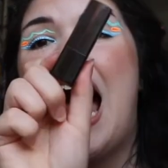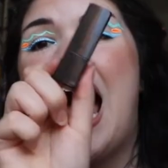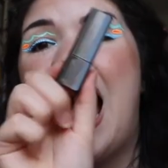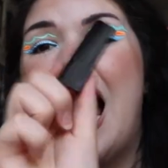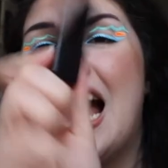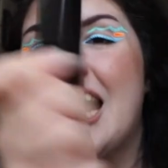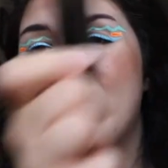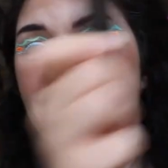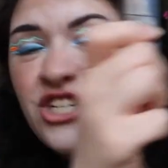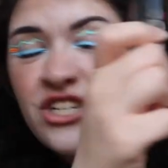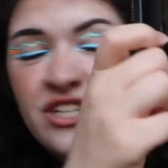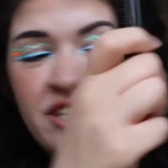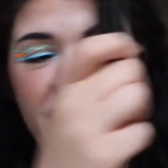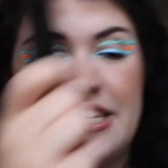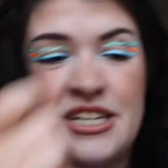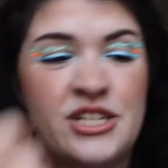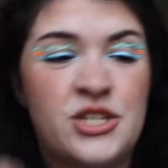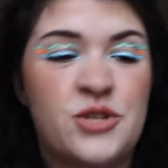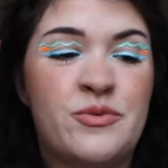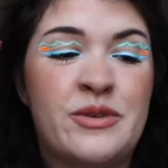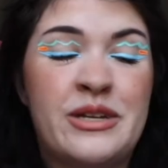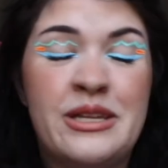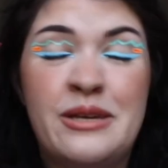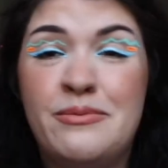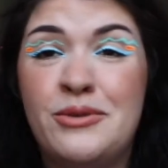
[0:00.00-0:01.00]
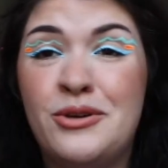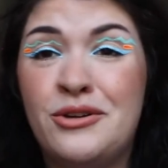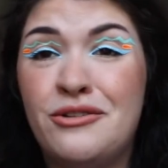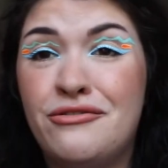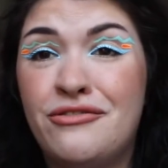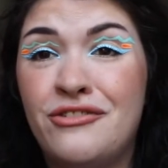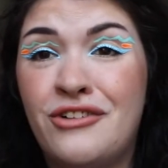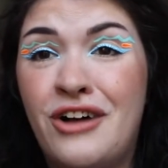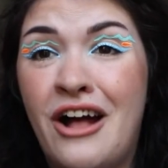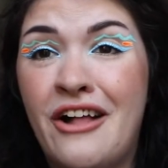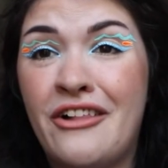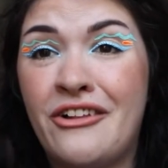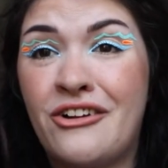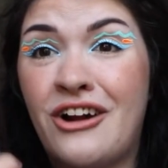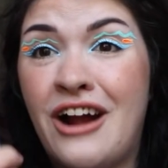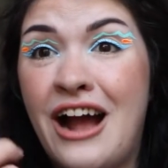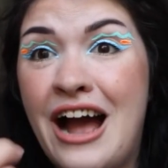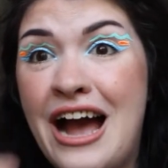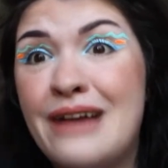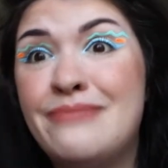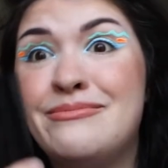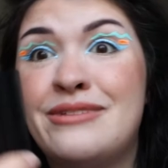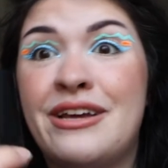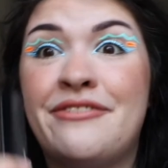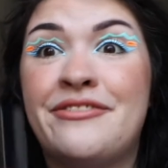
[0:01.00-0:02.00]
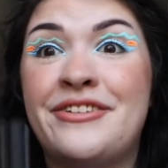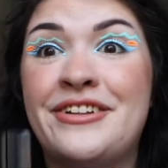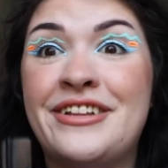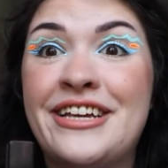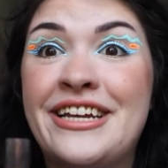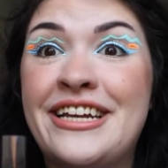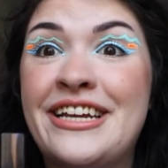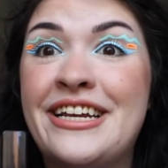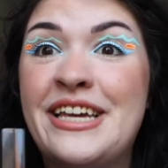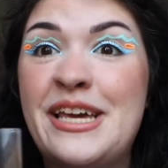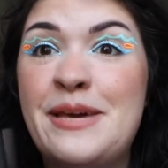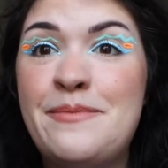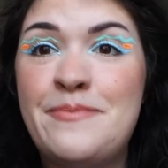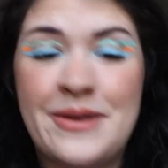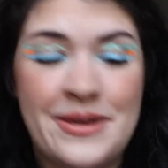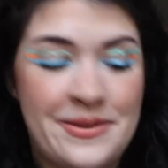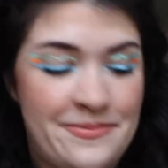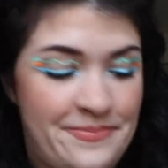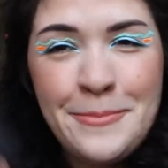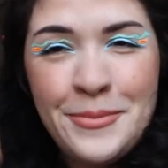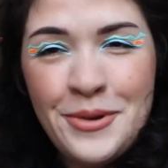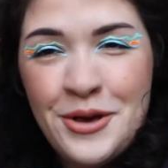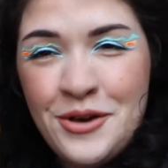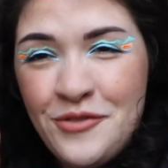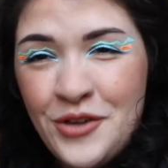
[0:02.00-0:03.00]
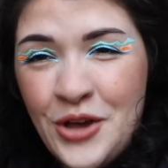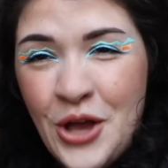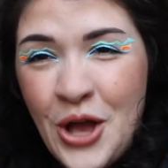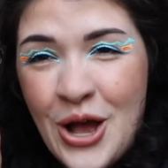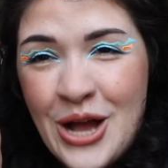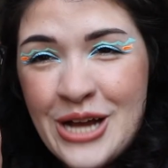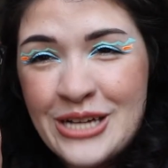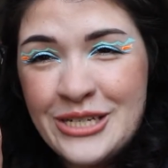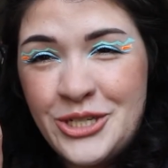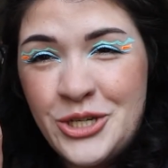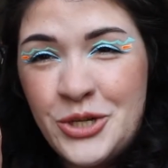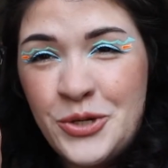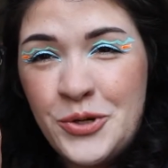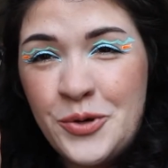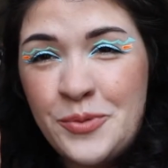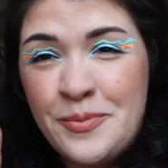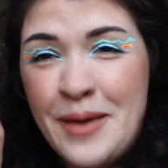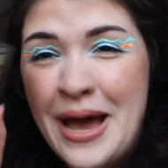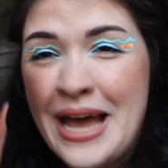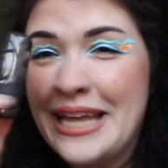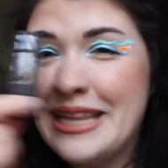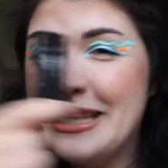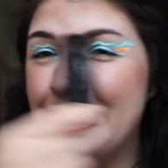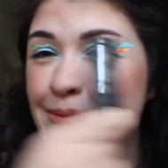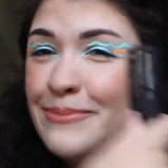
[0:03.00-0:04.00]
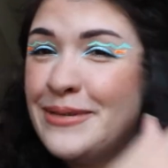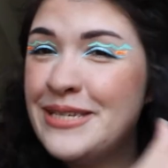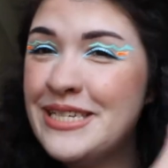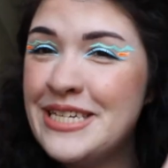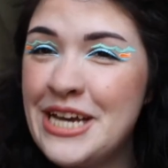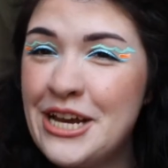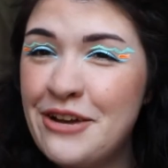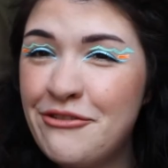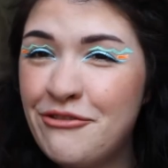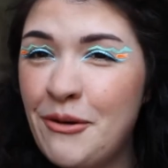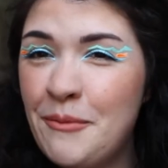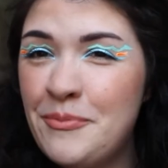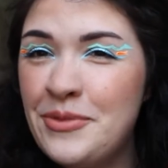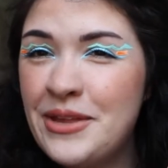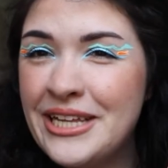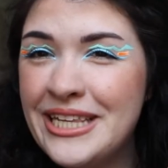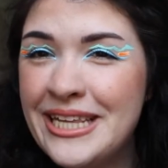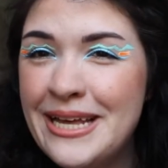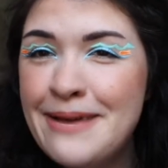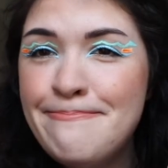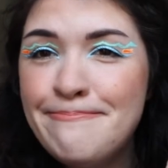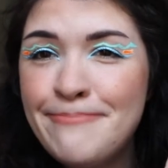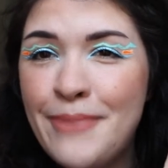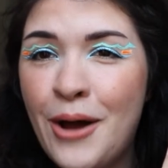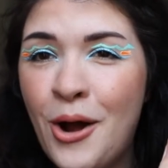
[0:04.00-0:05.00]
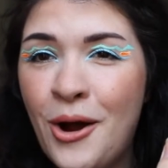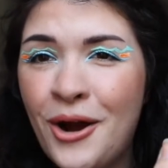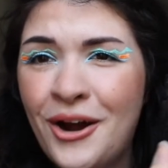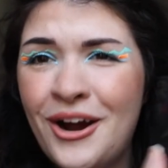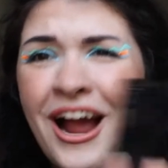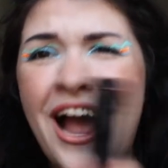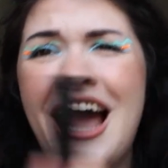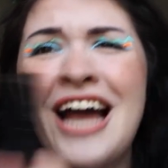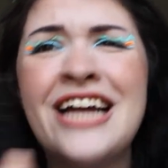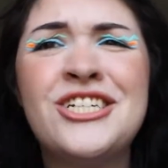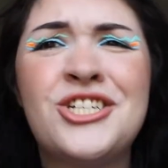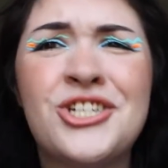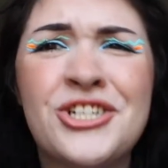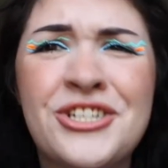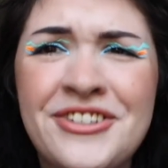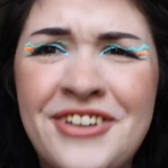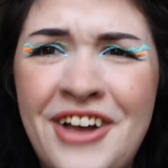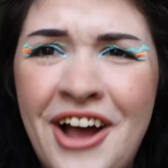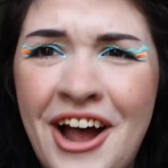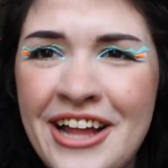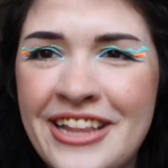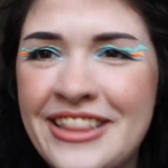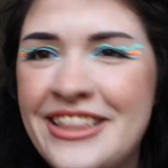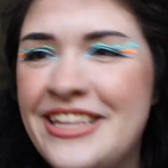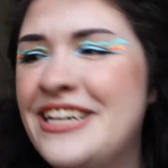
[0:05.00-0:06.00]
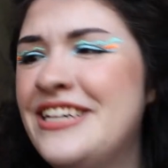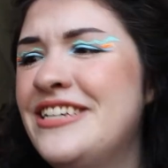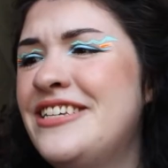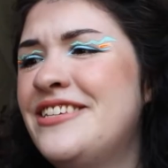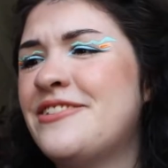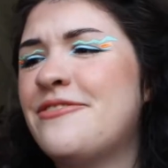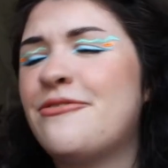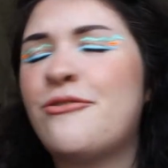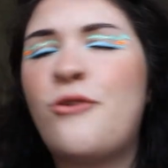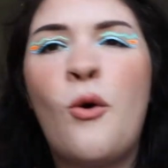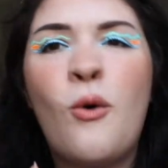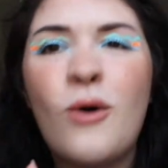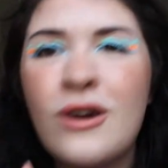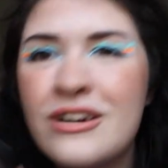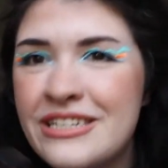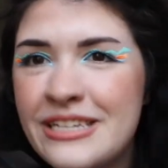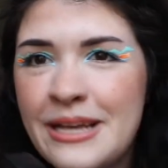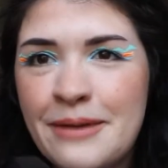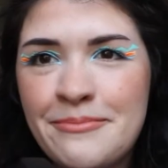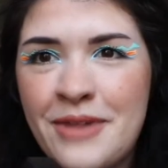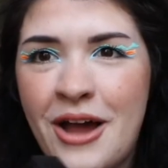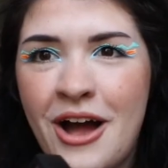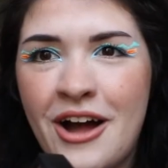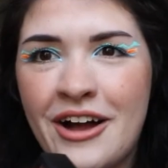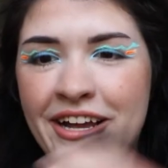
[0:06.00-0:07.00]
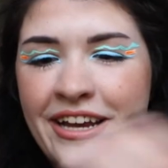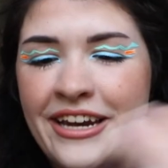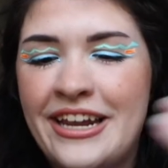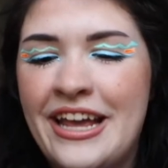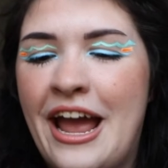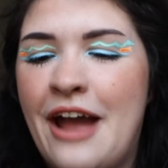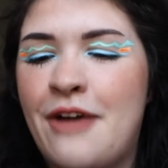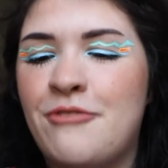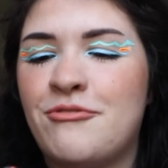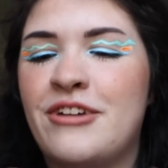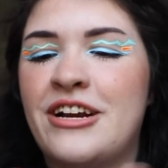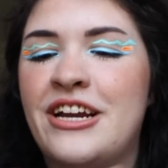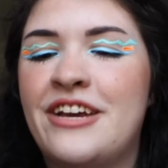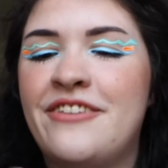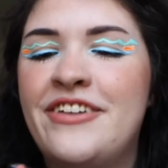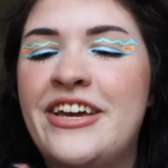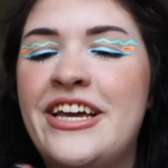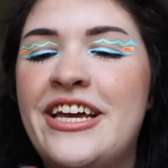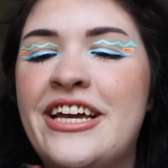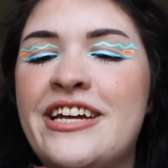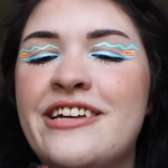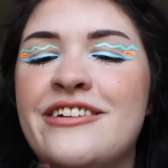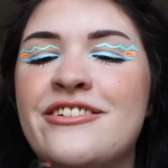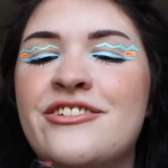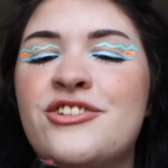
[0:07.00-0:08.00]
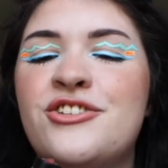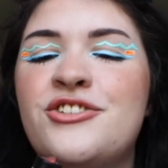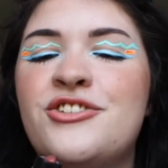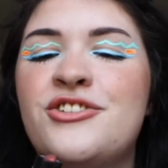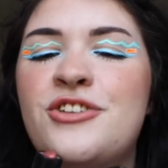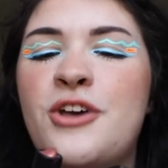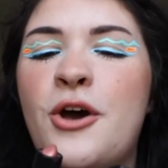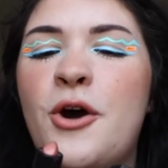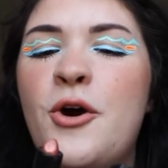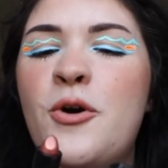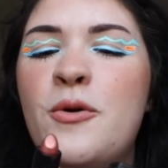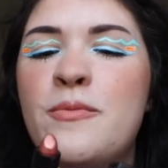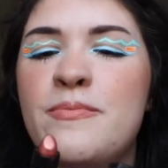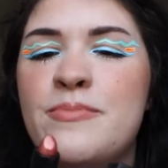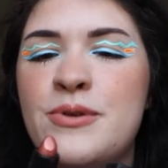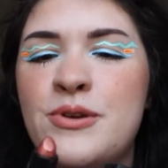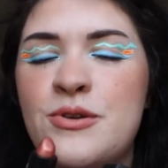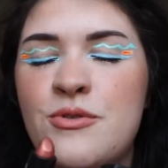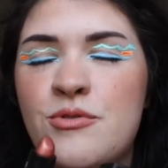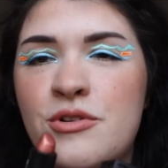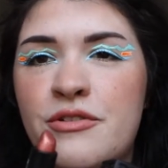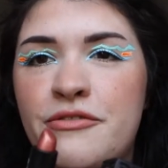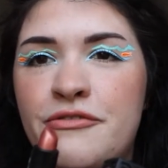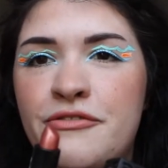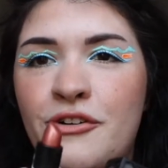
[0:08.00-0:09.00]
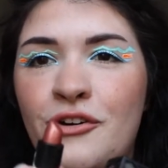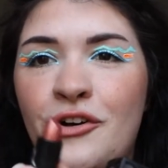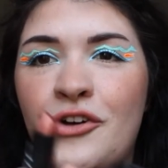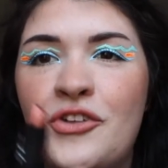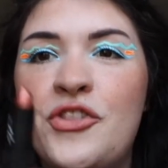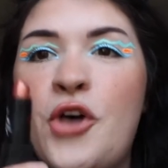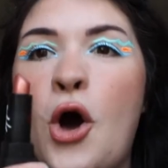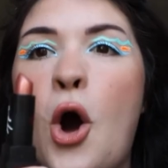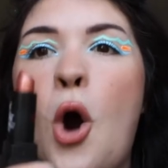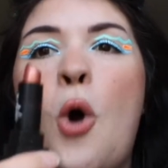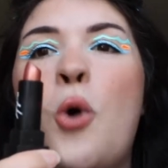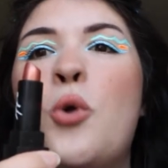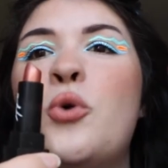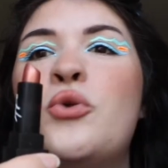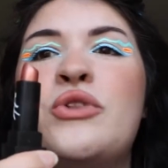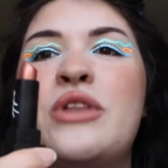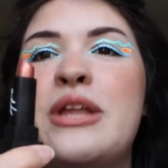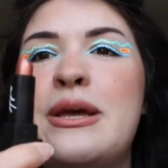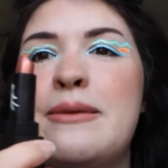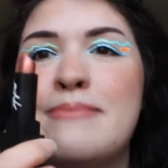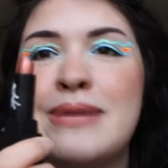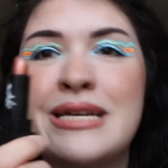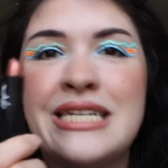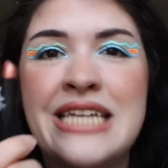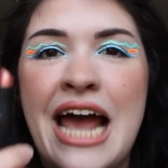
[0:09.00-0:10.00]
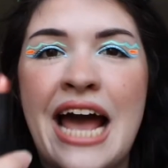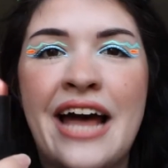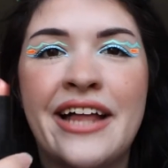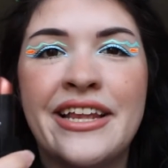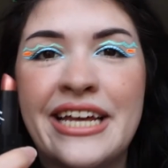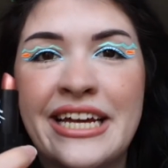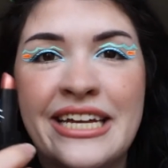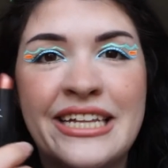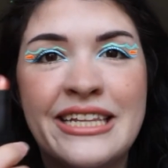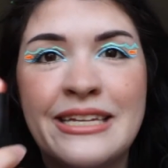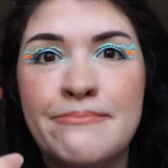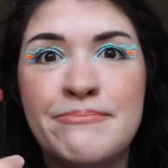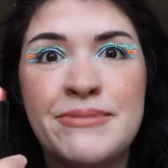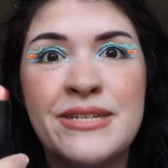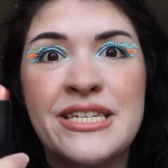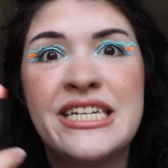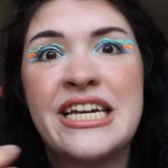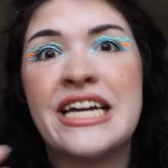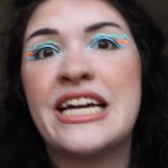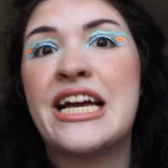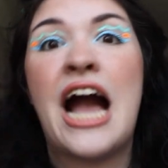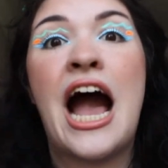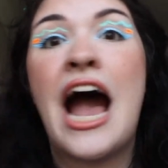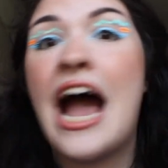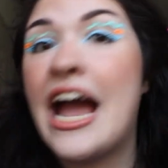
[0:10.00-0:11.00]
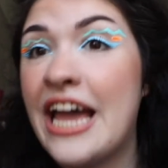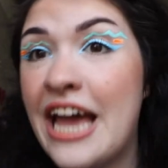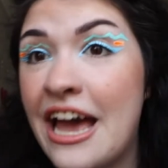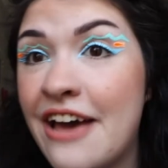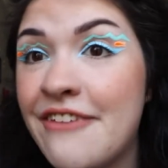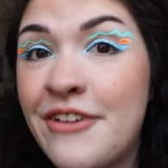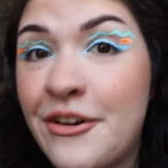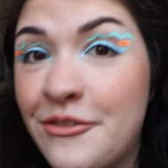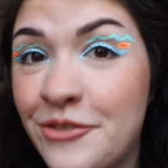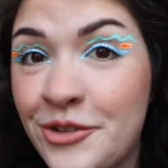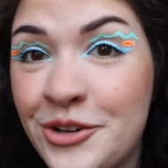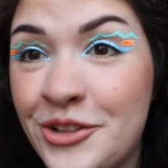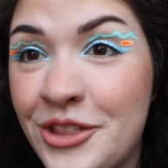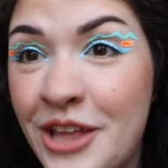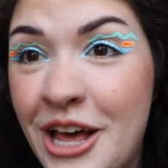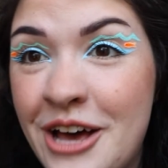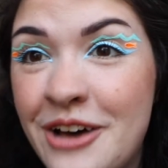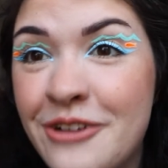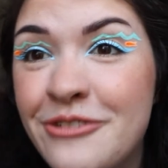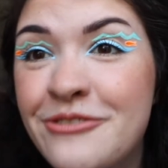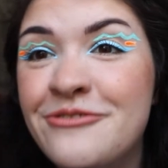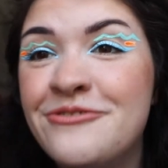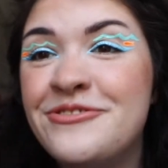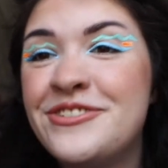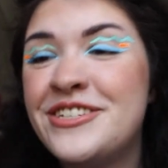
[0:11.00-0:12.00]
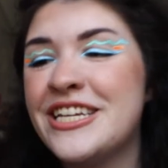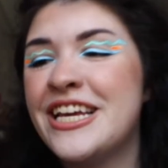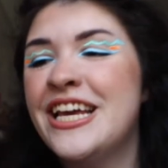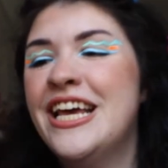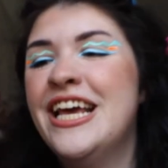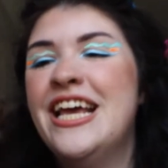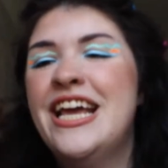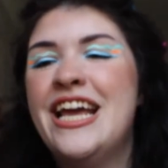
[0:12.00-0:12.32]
I just think it's a really beautiful color. I'm definitely gonna keep it. Moving on to my lipstick from the Lip Bar. I just got this. Of course I'm not gonna get rid of it. It's so beautiful. The only metallic lipstick I have ever loved.